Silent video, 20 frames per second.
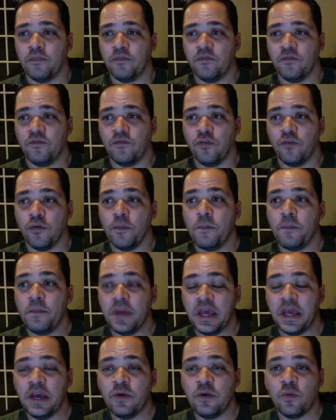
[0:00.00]
For
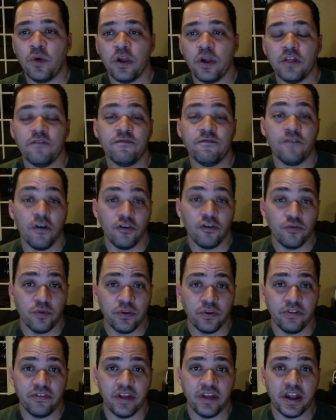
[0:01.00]
me, one of the first
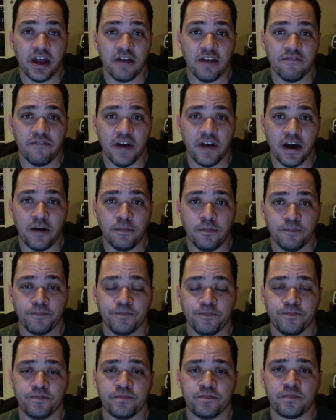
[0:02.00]
ones that I found
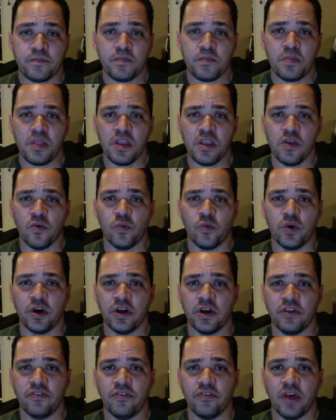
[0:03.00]

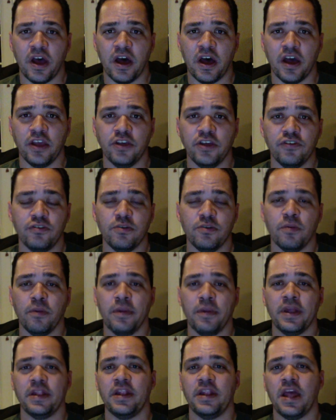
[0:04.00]
was a YouTuber
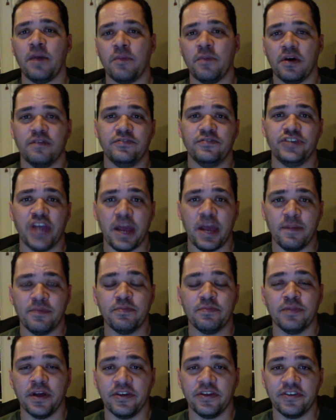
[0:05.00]
by the name of James
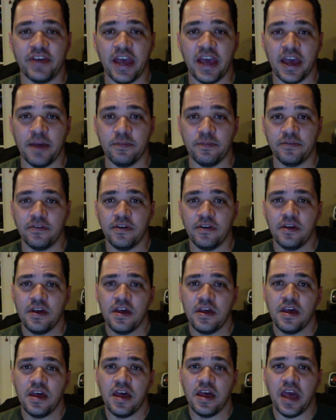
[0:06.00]
Plus Games.
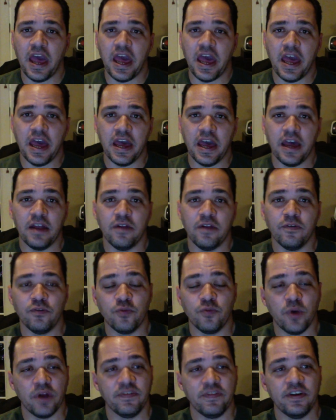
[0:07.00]
And it was
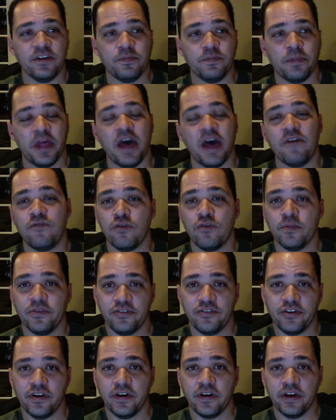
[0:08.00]
one of his platformer
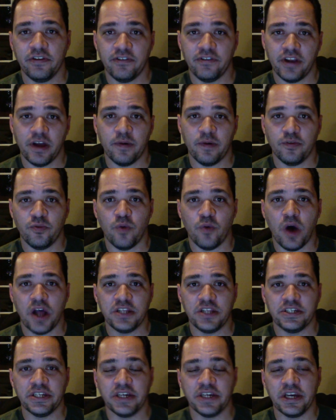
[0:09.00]
series that I was
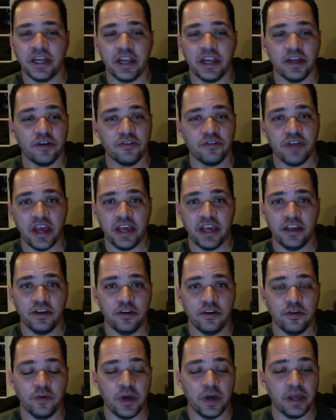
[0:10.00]
watching, and
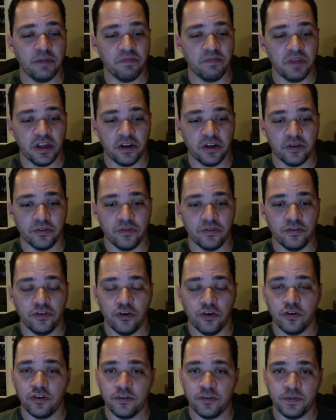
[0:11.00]
he'll
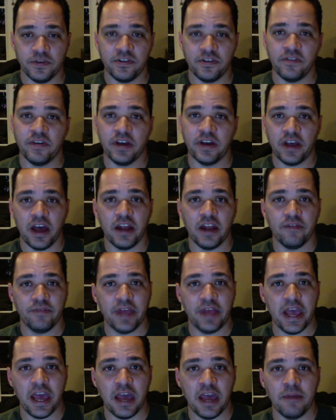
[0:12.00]
do a specific kind of
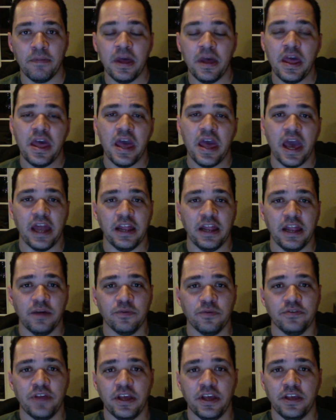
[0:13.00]
game, and he will
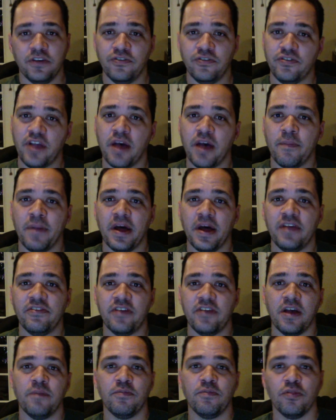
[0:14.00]
take you step by
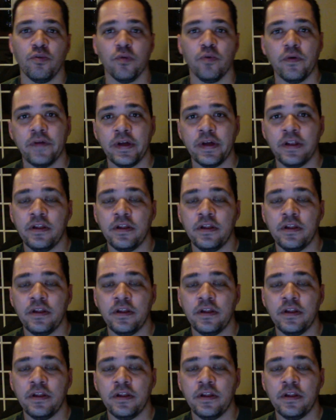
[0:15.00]
step through it.